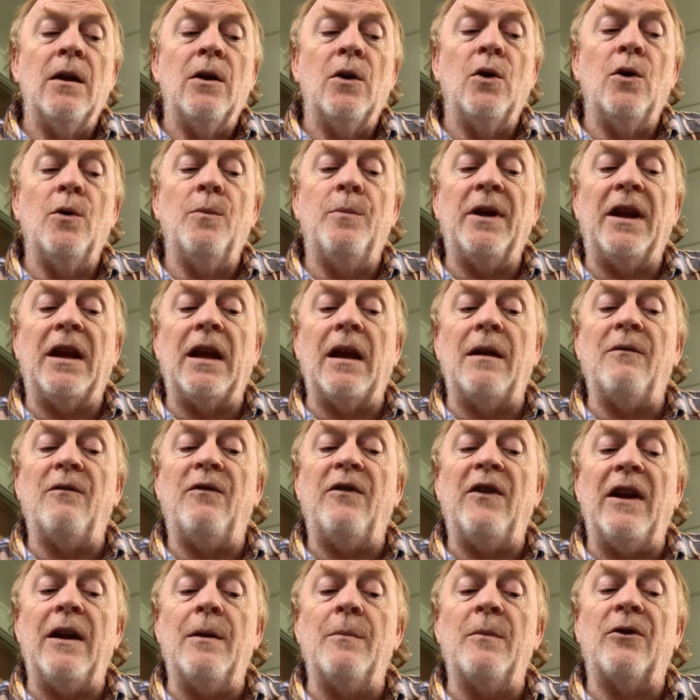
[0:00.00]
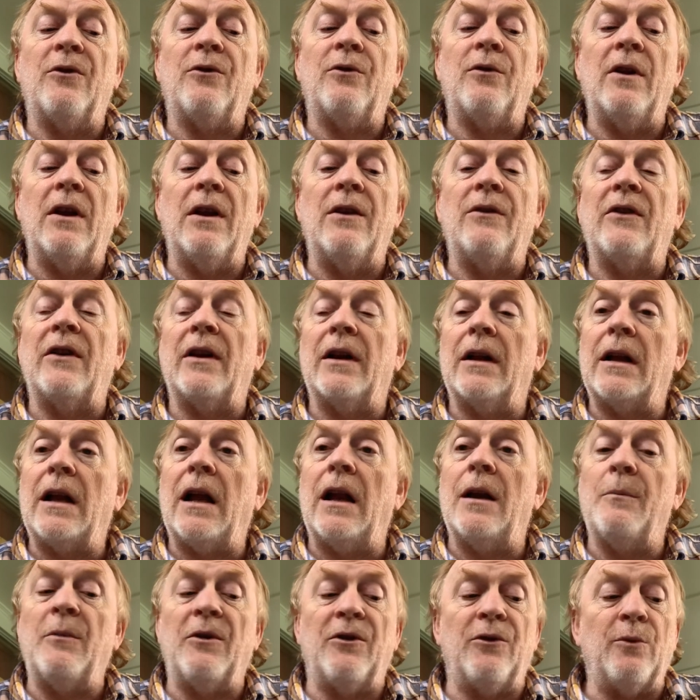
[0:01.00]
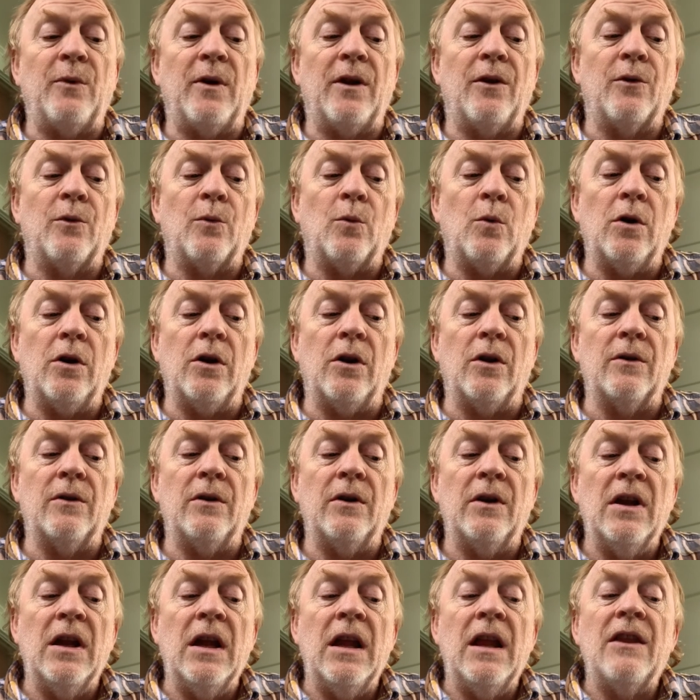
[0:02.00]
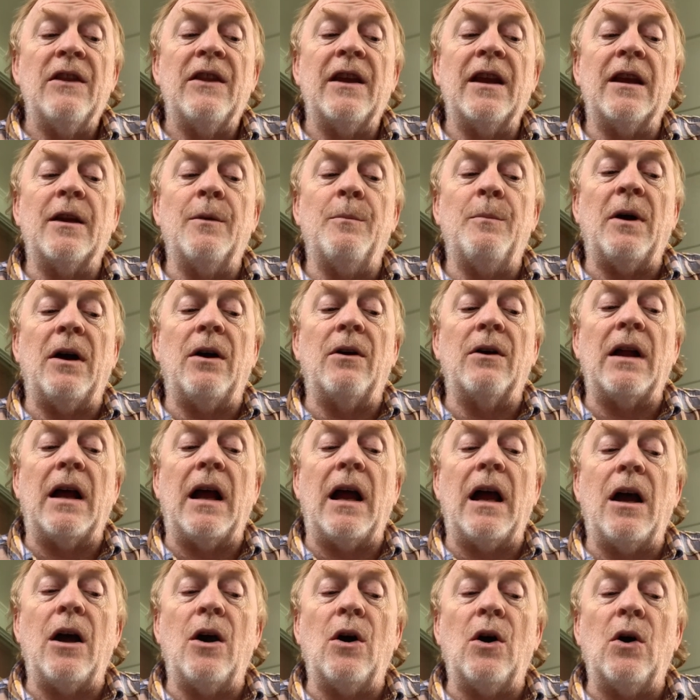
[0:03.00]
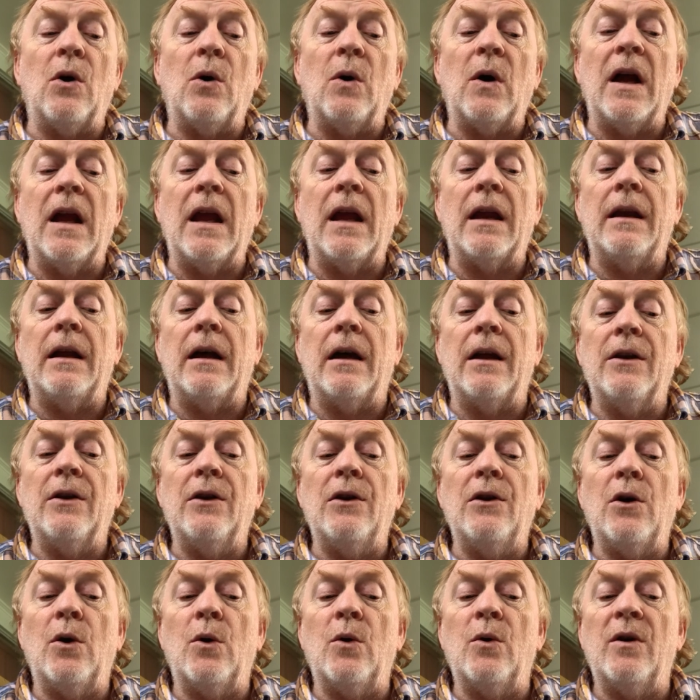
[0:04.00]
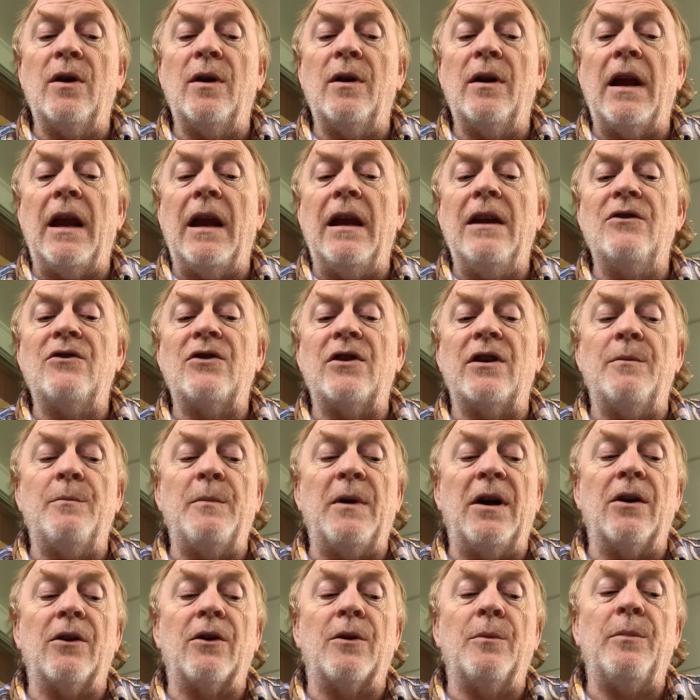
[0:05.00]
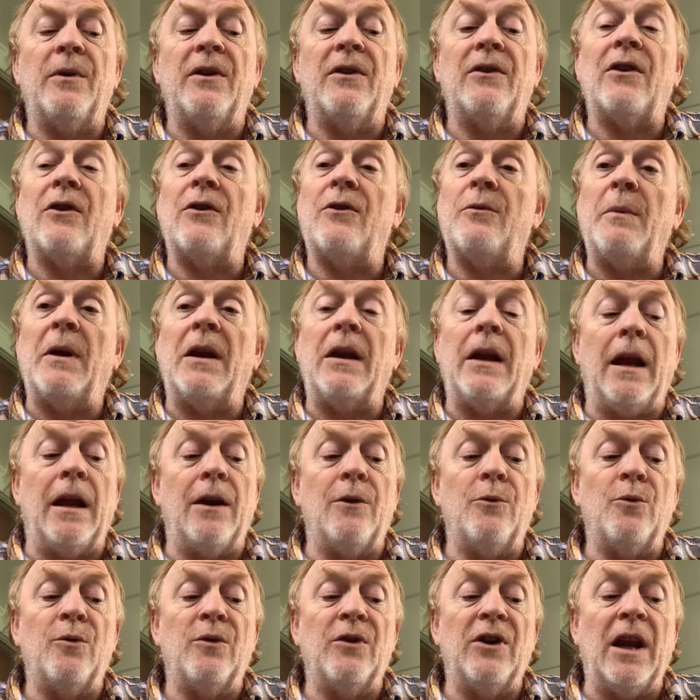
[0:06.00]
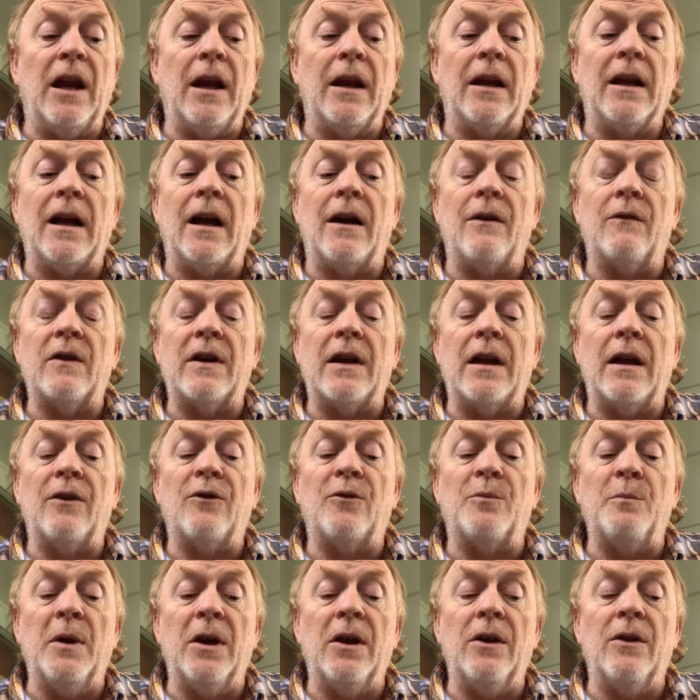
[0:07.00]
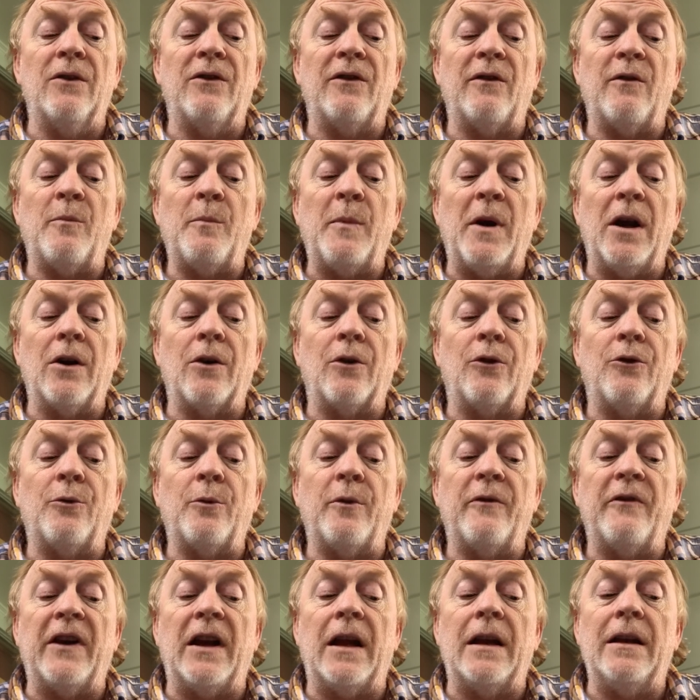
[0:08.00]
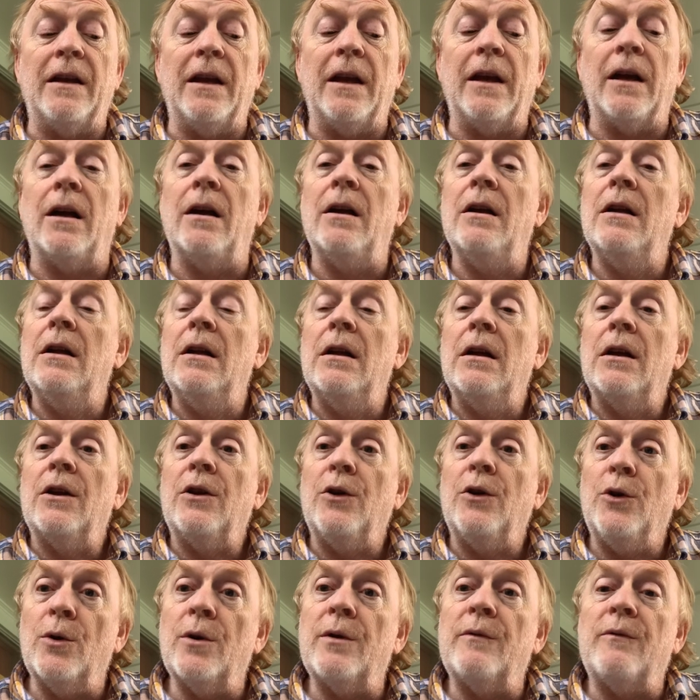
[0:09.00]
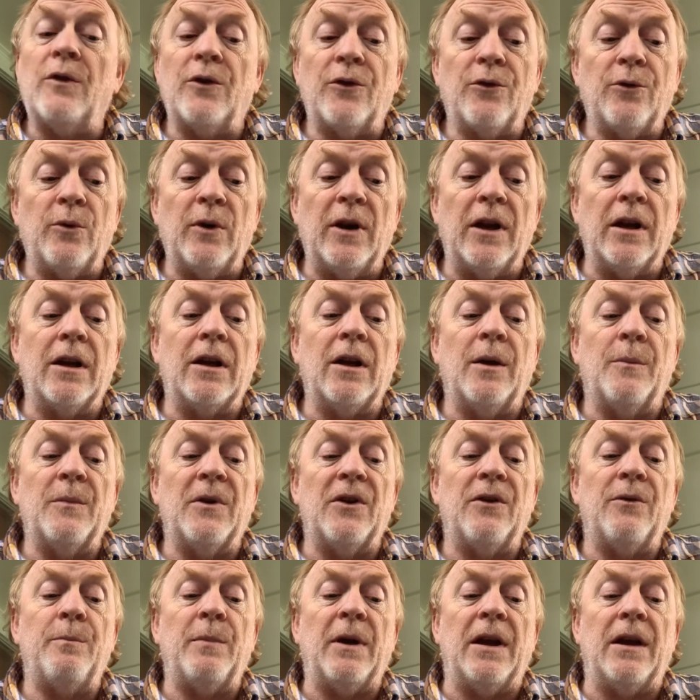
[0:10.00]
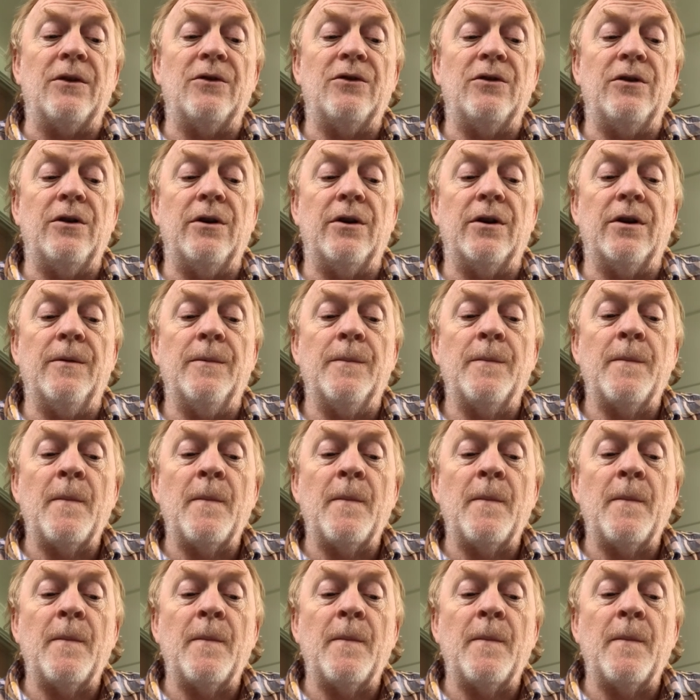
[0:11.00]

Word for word: who became famous as an economist around the world. Think about how an unknown Asian American businessman, Andrew Yang, galvanized millions of Americans with an idea universal income this past year